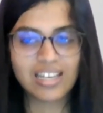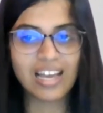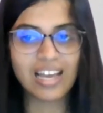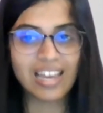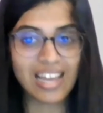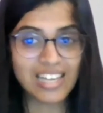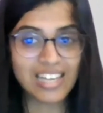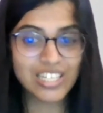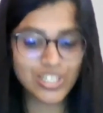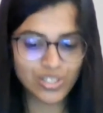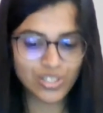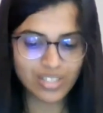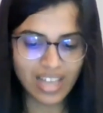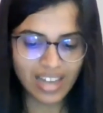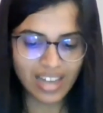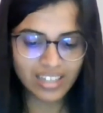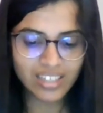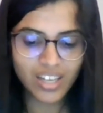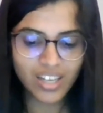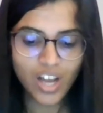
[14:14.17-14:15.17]
And adding to
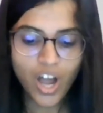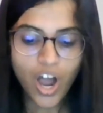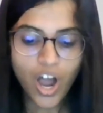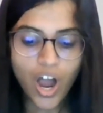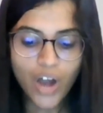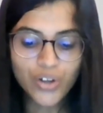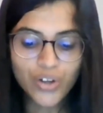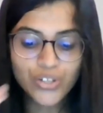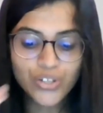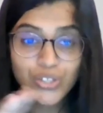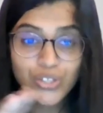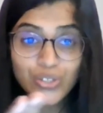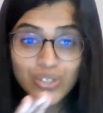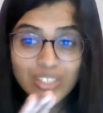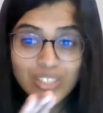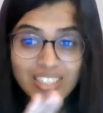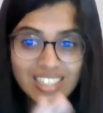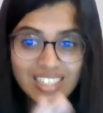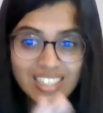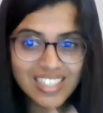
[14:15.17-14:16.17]
that, how
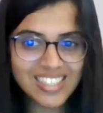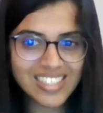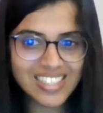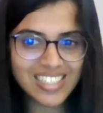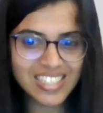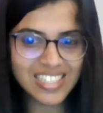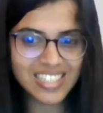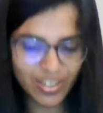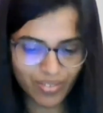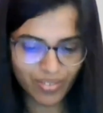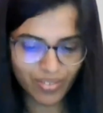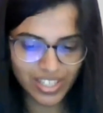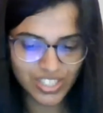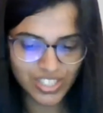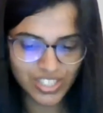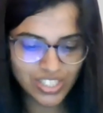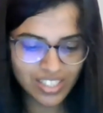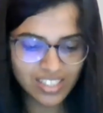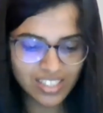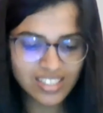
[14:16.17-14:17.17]
do these
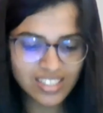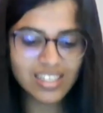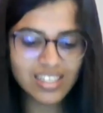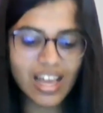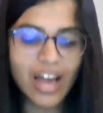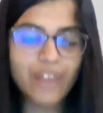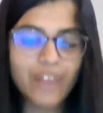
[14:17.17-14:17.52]
interventions